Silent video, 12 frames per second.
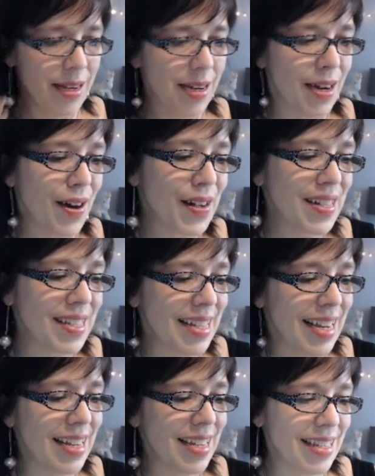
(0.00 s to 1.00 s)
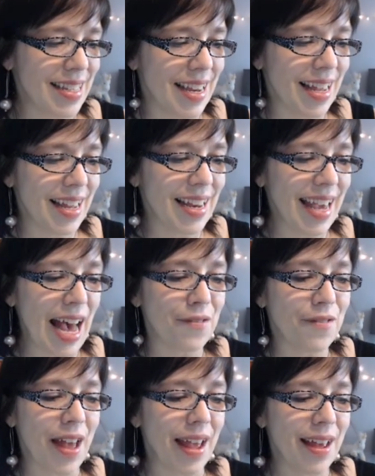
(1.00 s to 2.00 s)
Augustina sitting in a
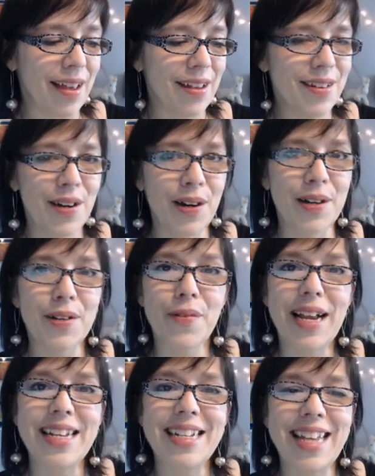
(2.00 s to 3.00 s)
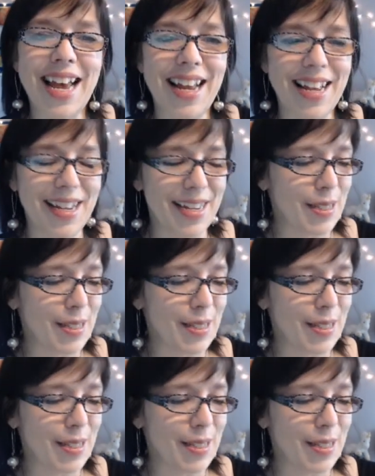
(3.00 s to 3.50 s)
cafe on a rainy day in